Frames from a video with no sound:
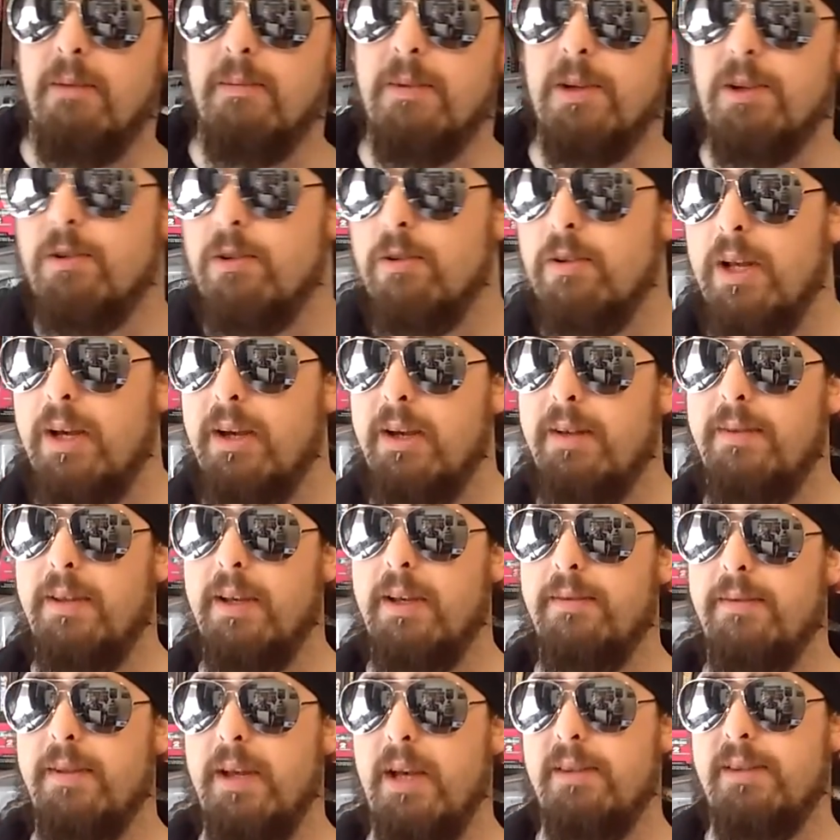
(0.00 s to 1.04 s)
me through
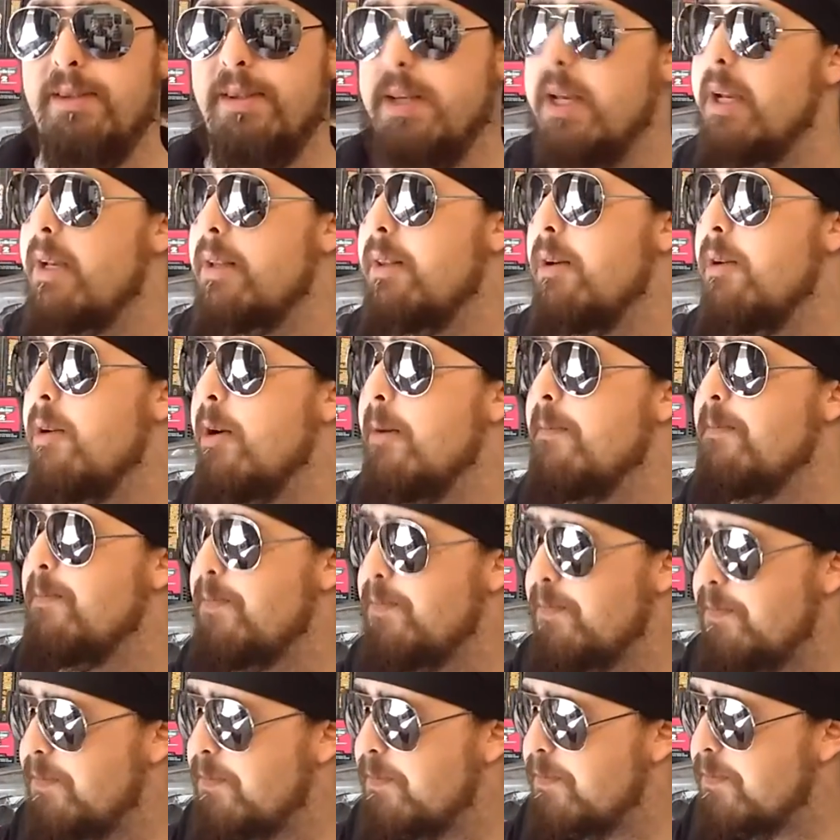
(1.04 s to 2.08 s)
that sick time,
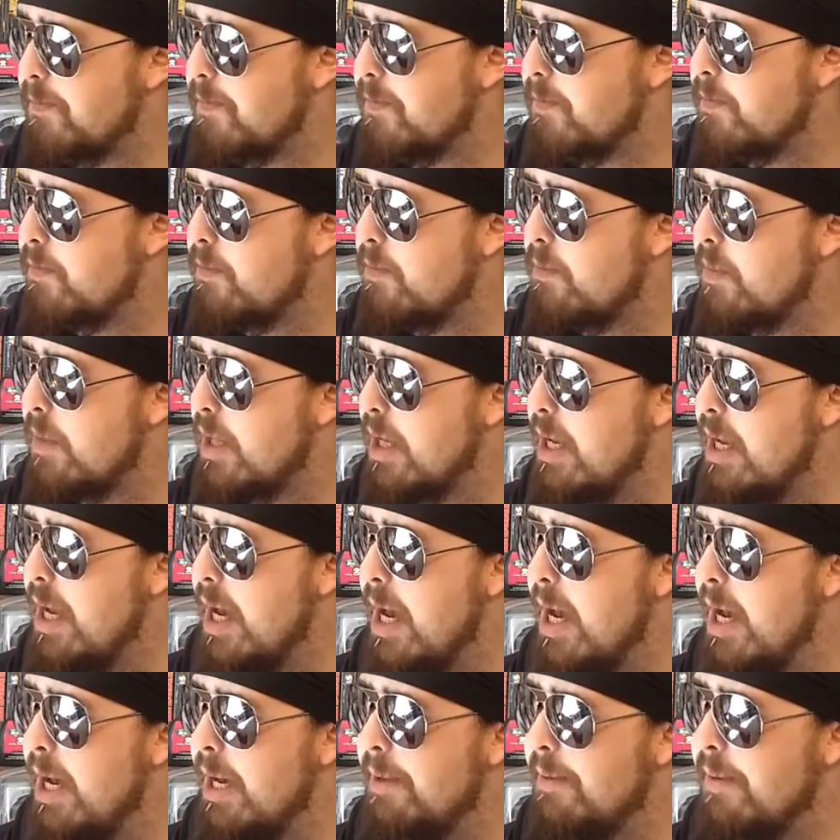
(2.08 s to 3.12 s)

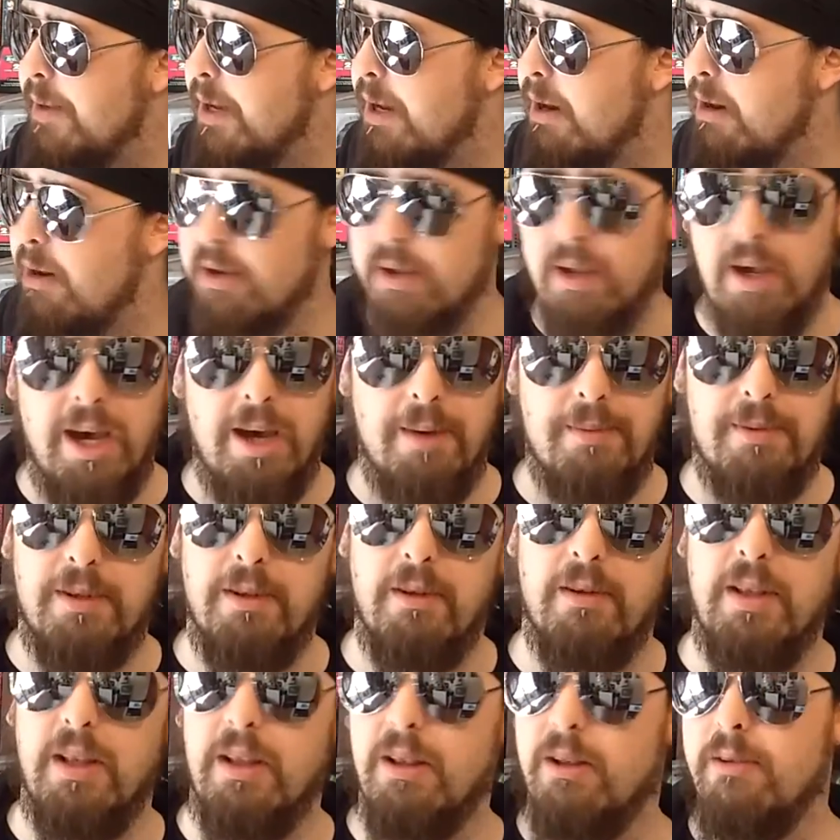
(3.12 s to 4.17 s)
and I
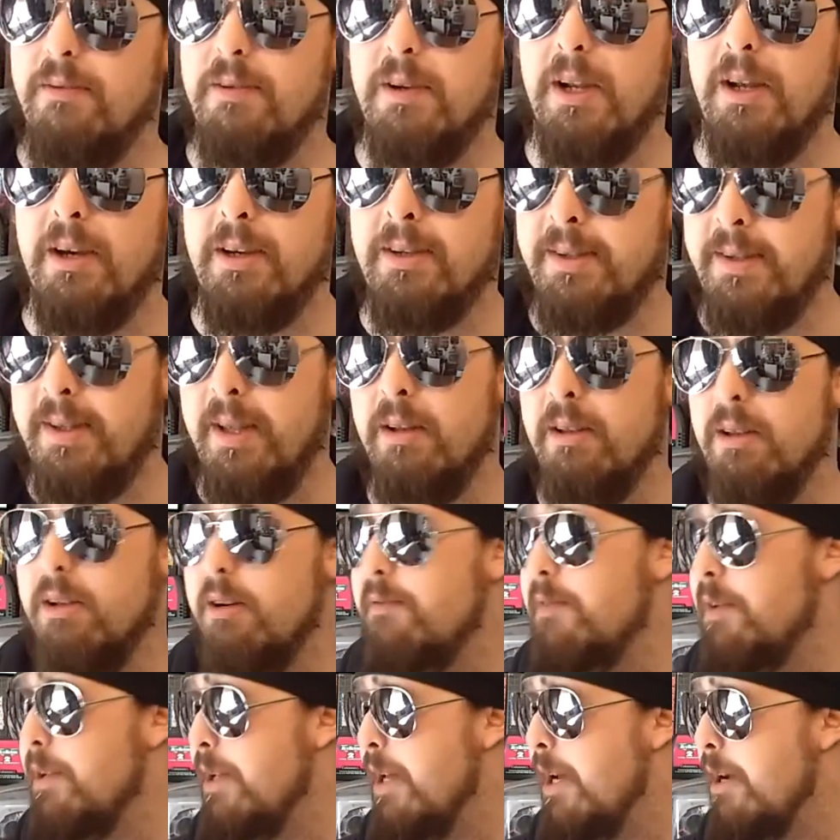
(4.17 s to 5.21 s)
absolutely love it. I still
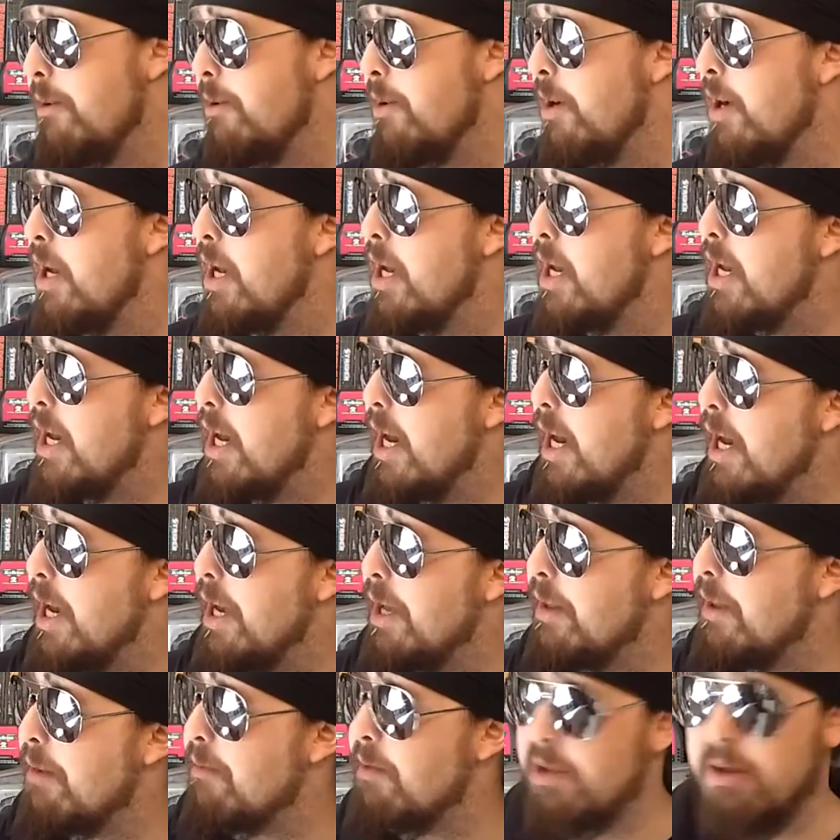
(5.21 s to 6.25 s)
love it now,
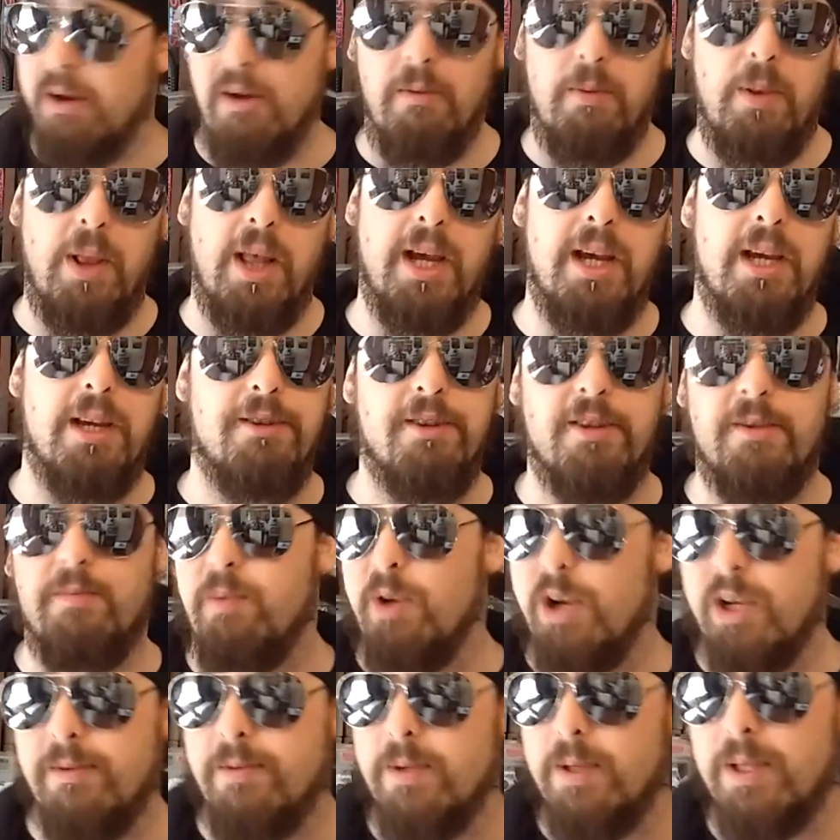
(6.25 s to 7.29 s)
and every time I play it, it just
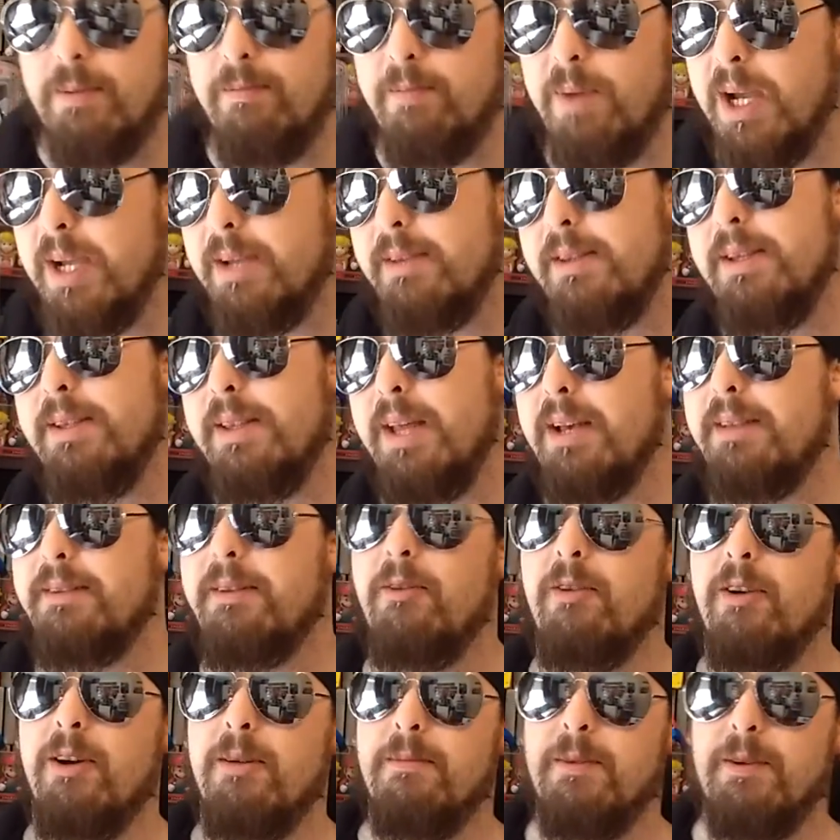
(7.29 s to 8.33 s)
brings me back to that
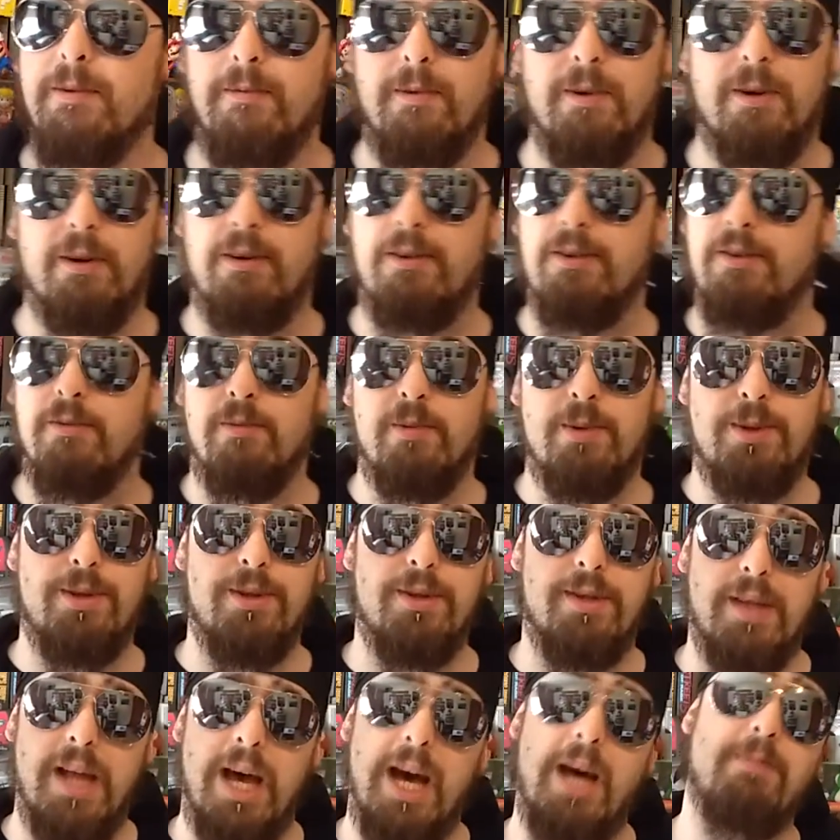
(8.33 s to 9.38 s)
time where I was
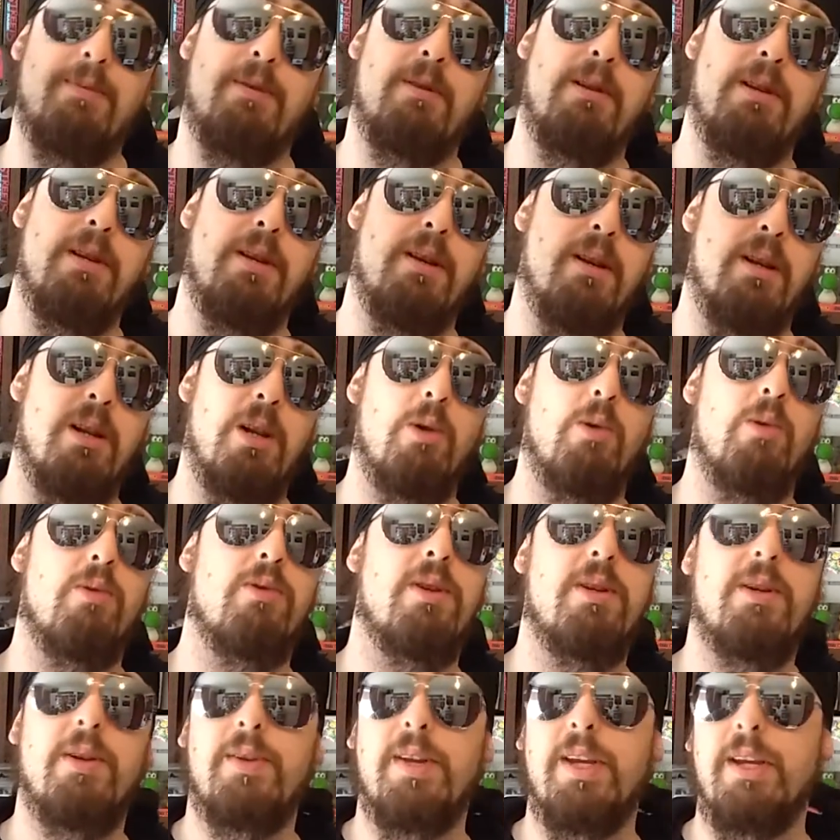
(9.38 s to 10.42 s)
just absolutely glued
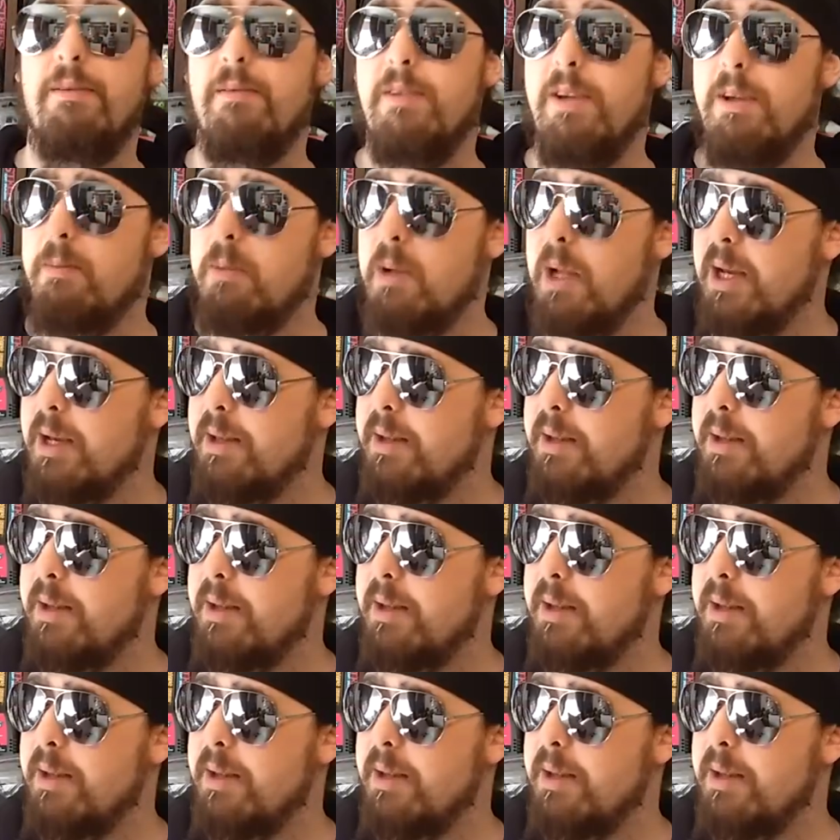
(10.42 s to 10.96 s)
to the TV playing